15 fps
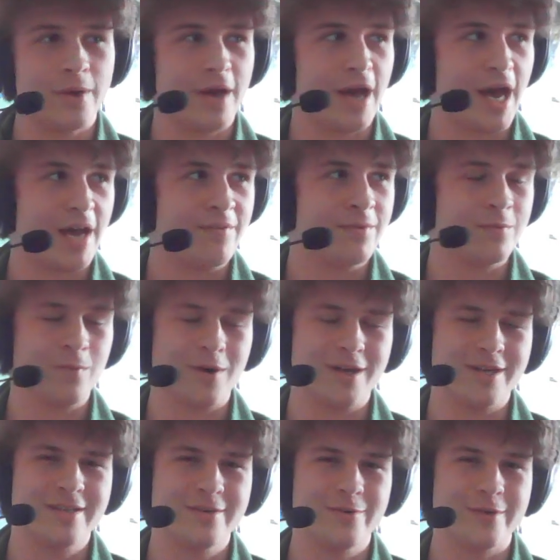haven't
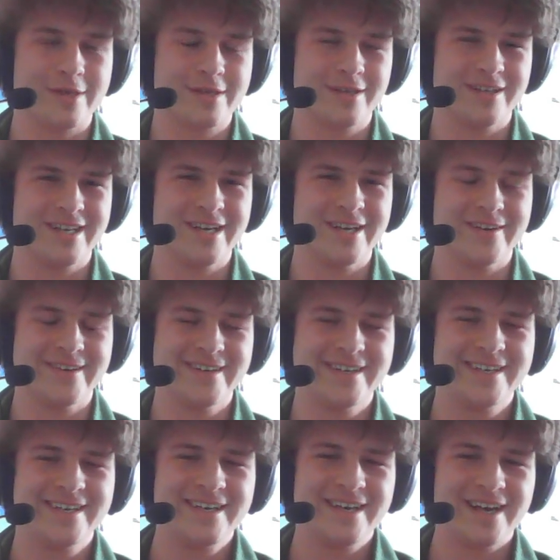watched, who are still here,
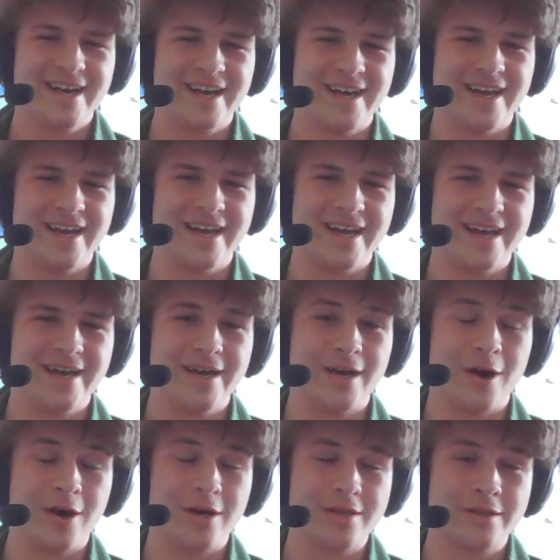
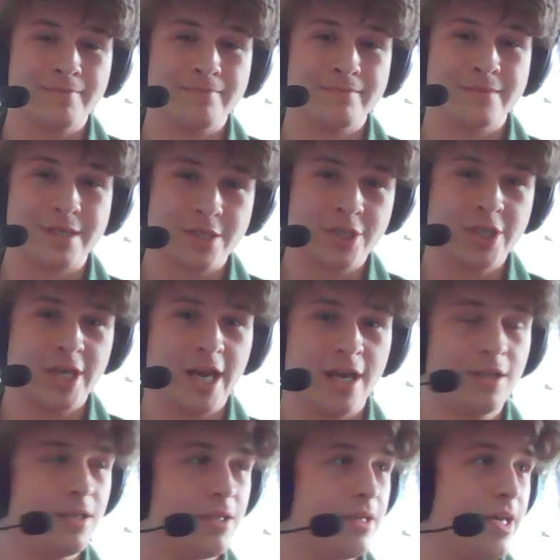on this
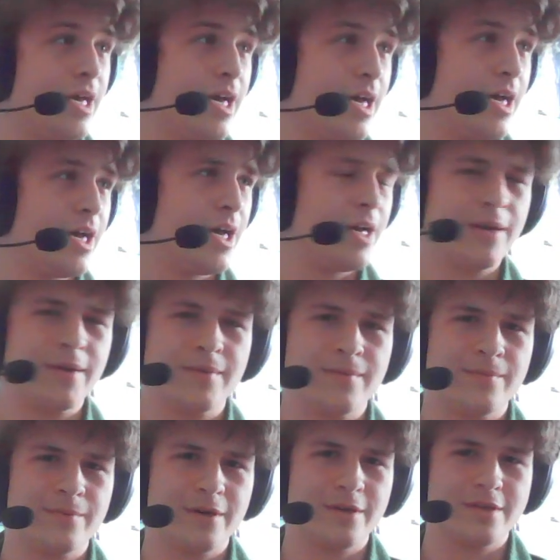channel,
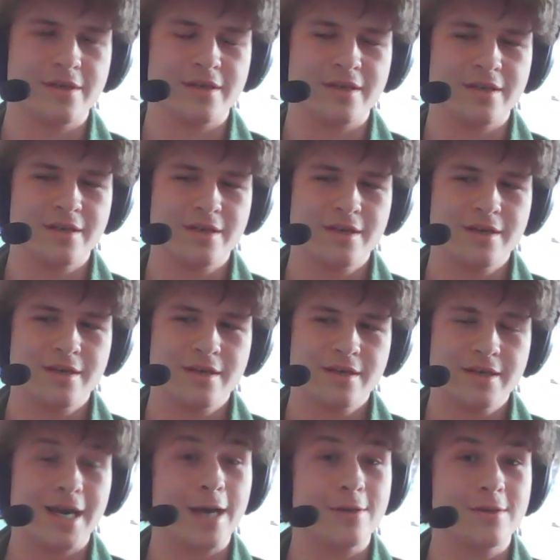what is it?
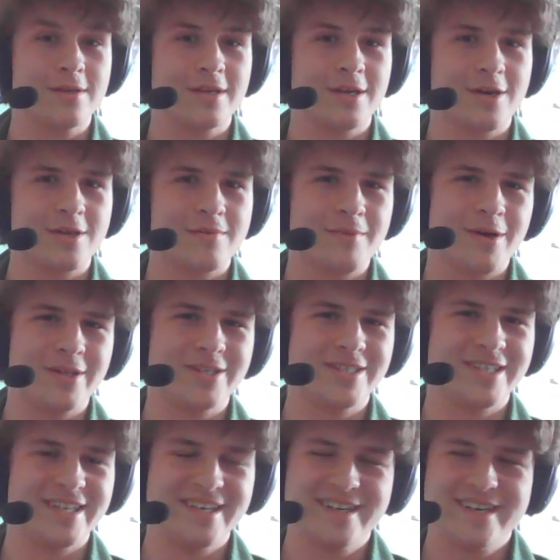Castles and
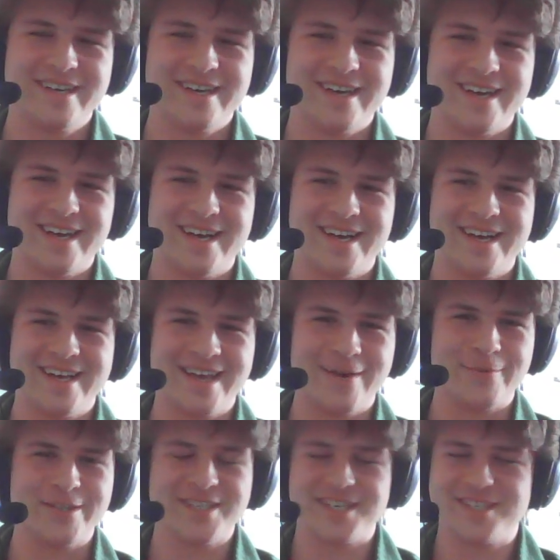Cosmology. Yeah,
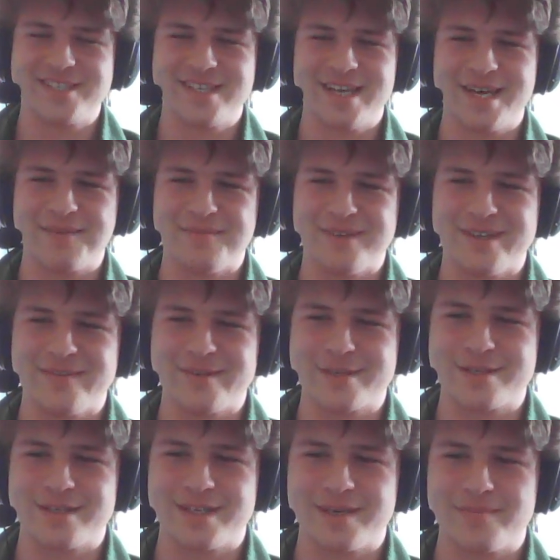we changed the name really
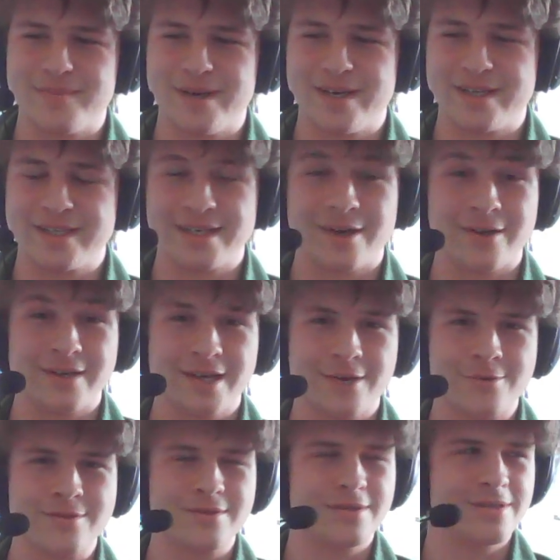recently. But on
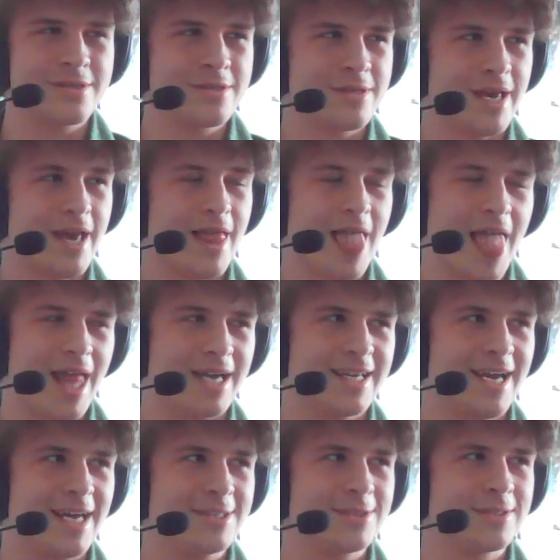
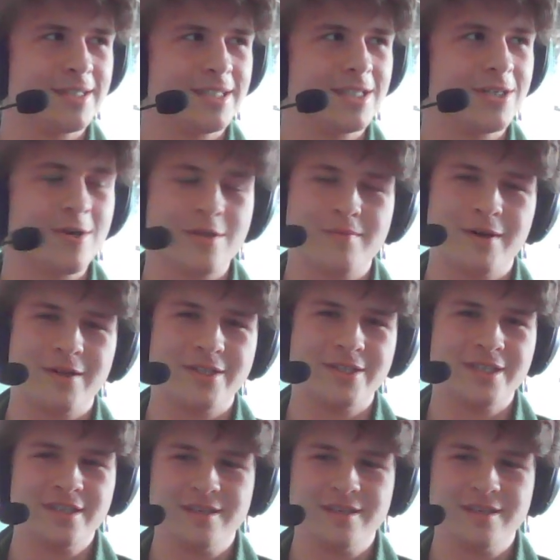Castles and Cosmology,